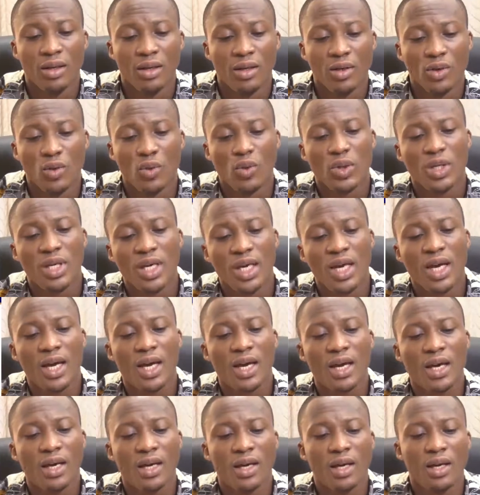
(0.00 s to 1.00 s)
So
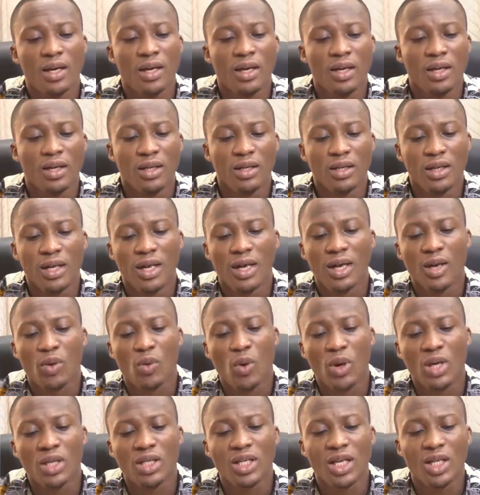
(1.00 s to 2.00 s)
here the
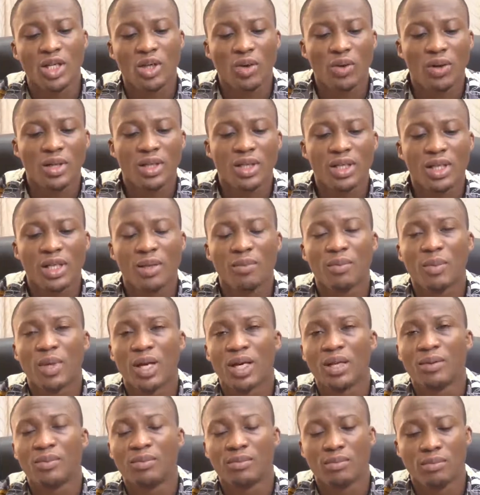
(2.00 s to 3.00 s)
quality assurance team
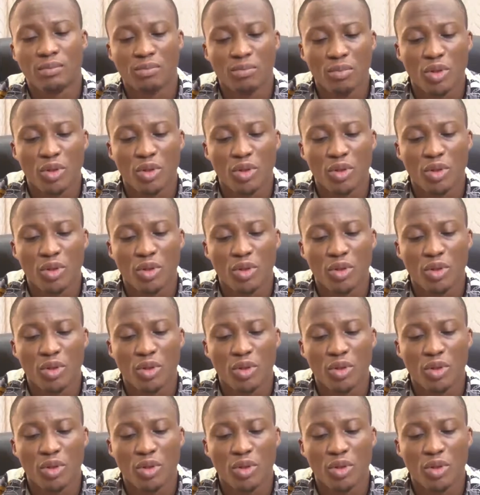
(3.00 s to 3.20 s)
can